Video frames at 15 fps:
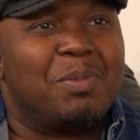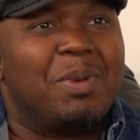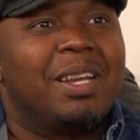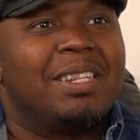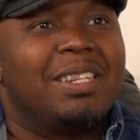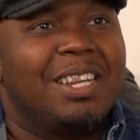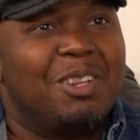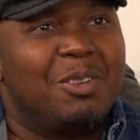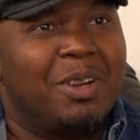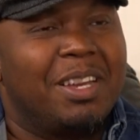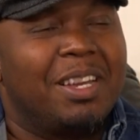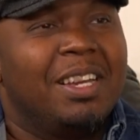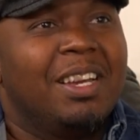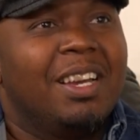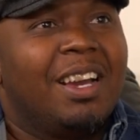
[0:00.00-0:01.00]
But
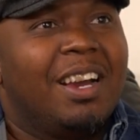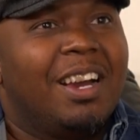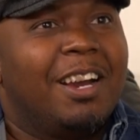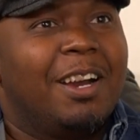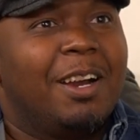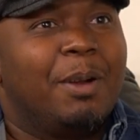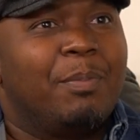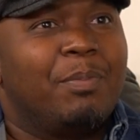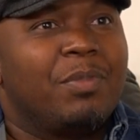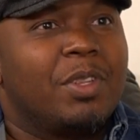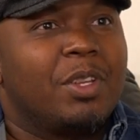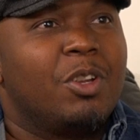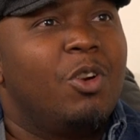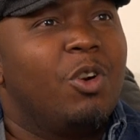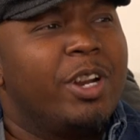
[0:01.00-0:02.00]
anyway,
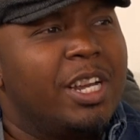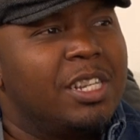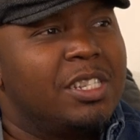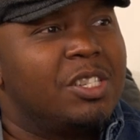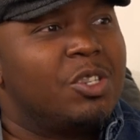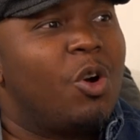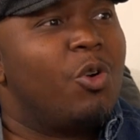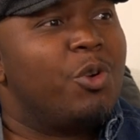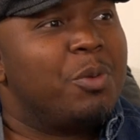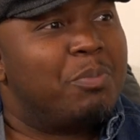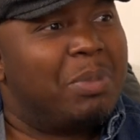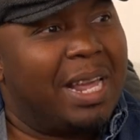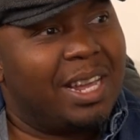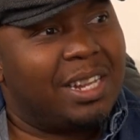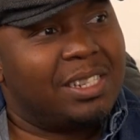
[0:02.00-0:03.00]
God has his own
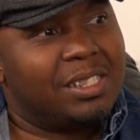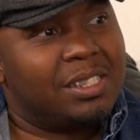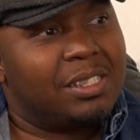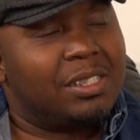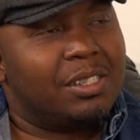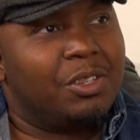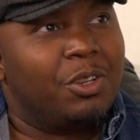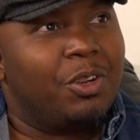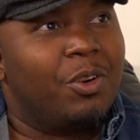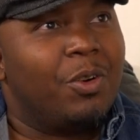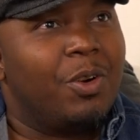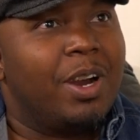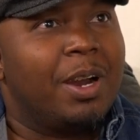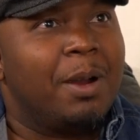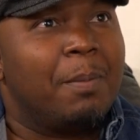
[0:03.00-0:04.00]
plans, you
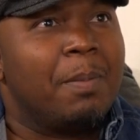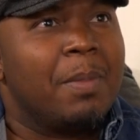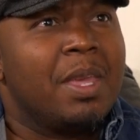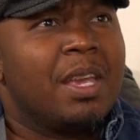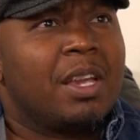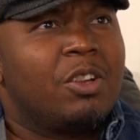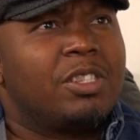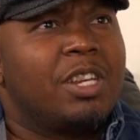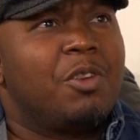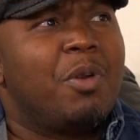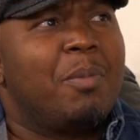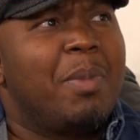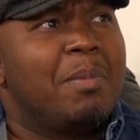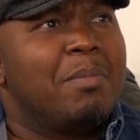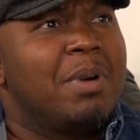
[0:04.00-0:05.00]
know, because I
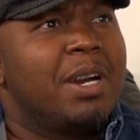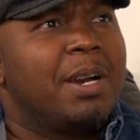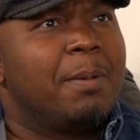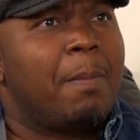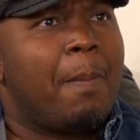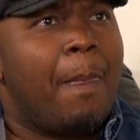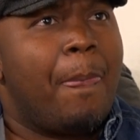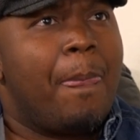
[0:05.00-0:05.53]
remember